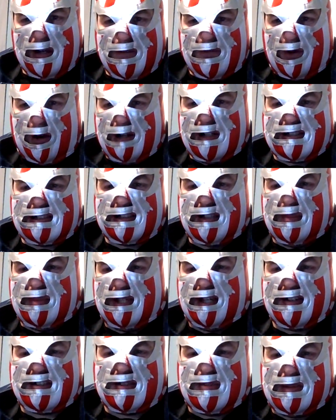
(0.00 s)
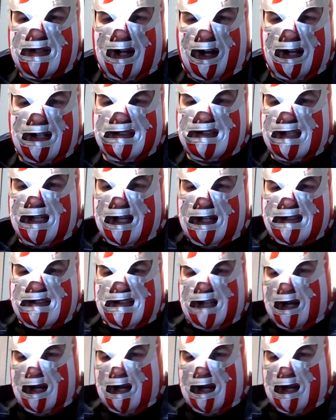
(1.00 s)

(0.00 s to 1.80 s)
First, let me give some context.